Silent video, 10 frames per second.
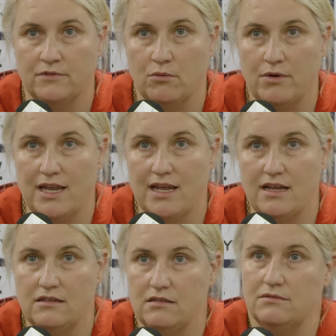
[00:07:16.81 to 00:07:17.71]
that we
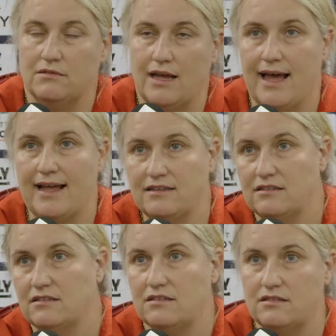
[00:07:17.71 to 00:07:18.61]
need
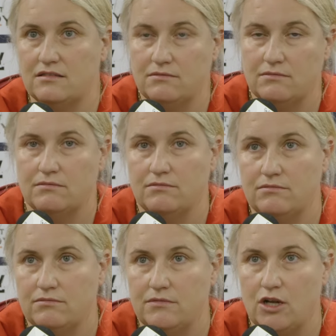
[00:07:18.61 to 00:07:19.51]
and,
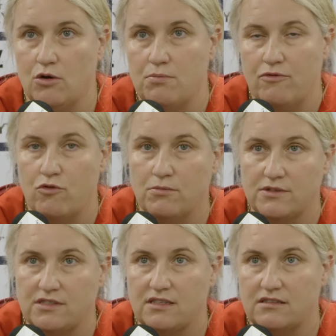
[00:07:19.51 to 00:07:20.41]
you know,
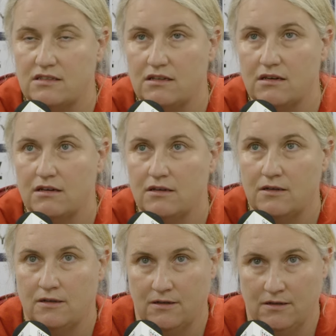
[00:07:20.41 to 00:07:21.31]
performances that
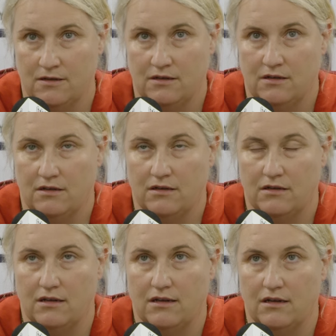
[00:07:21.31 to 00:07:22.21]

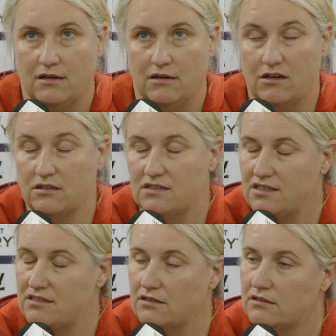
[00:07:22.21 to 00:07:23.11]
uh, are
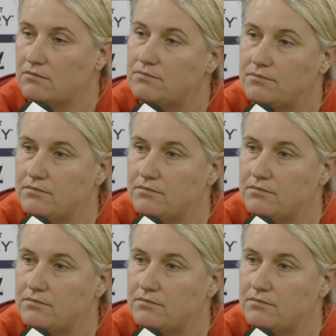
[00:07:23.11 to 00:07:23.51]
consistent.